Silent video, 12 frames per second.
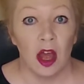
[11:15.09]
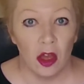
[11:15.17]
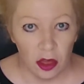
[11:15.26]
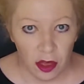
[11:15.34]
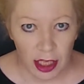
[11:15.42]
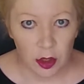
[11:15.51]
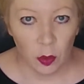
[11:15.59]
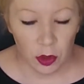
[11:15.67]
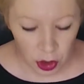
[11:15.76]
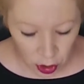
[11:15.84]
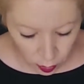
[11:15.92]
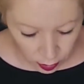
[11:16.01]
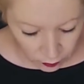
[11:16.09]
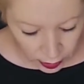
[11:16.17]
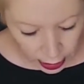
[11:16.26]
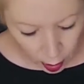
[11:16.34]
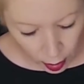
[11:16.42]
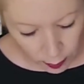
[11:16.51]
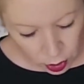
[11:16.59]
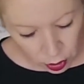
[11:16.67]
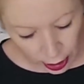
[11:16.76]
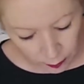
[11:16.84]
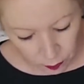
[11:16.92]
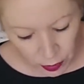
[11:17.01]
That's what you do in a video
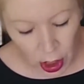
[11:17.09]
abstract.